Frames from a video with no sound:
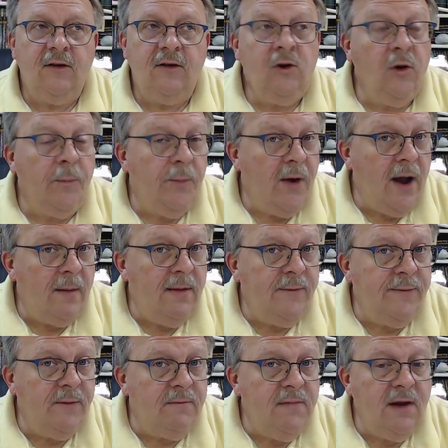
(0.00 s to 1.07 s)
You're probably
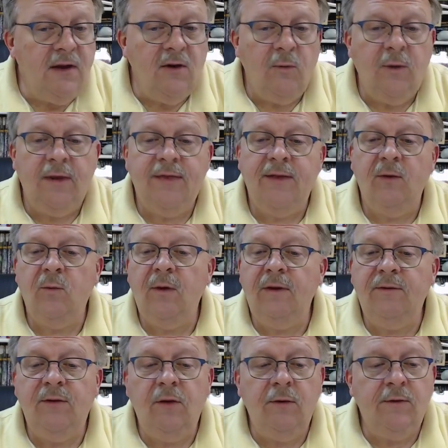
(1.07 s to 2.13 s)
familiar with it.
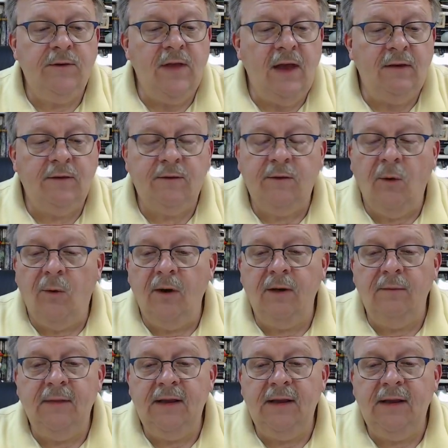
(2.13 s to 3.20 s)
We've used that story
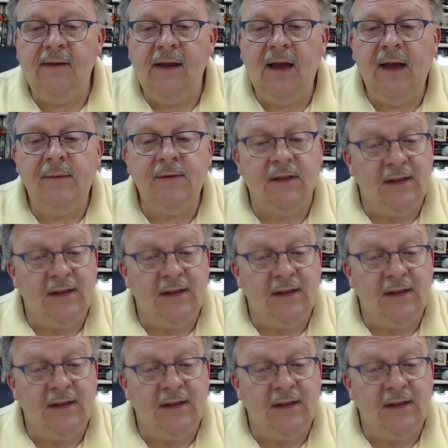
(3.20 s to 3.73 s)
many times,